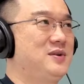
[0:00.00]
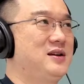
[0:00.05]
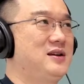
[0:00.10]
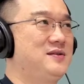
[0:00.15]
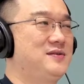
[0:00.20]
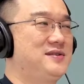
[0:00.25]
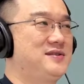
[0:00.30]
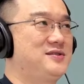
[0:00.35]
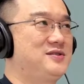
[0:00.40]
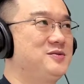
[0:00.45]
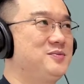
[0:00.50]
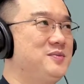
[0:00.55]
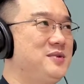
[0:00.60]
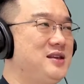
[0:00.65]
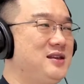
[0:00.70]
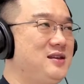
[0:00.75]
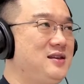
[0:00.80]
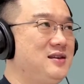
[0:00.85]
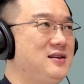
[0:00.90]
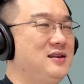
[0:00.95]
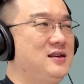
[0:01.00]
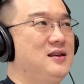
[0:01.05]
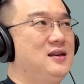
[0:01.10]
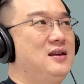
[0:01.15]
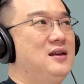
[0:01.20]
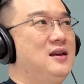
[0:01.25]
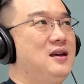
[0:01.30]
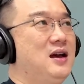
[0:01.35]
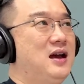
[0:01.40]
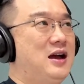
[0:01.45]
But if it's to me,
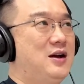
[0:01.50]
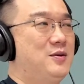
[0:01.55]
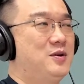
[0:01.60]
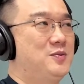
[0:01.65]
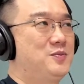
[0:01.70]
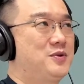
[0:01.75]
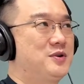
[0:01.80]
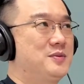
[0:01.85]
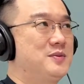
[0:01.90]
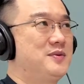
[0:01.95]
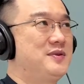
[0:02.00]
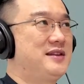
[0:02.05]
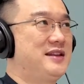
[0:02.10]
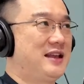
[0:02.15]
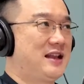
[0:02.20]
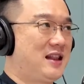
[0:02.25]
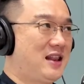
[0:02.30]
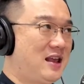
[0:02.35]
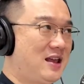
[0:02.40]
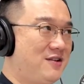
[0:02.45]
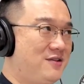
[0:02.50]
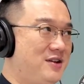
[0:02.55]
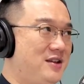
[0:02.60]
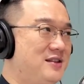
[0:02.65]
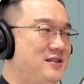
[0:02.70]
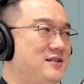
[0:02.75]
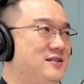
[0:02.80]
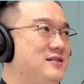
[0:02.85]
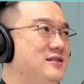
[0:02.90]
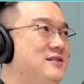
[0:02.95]
I will probably declare
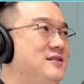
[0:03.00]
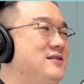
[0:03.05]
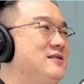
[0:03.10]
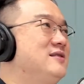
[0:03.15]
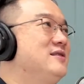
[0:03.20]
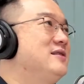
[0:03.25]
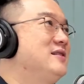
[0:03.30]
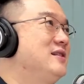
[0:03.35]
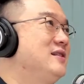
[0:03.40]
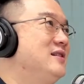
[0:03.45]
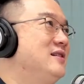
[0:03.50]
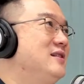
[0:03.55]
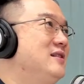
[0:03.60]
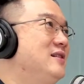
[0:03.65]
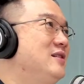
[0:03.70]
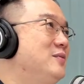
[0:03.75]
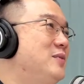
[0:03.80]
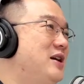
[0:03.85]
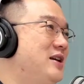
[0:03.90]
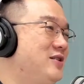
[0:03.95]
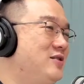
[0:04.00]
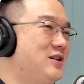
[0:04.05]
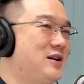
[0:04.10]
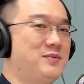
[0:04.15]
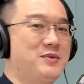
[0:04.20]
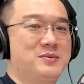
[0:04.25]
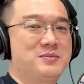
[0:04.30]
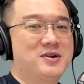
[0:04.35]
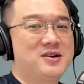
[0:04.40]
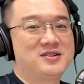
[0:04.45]
it. But
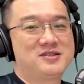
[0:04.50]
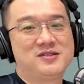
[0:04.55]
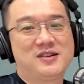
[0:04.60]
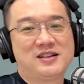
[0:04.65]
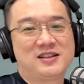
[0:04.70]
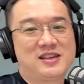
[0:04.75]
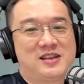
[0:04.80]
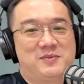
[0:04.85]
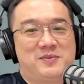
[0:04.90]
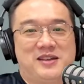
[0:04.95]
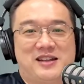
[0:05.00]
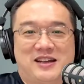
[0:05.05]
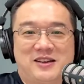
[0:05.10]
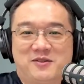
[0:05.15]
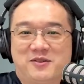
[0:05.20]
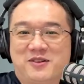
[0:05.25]
I'm the boss, so I'll keep it.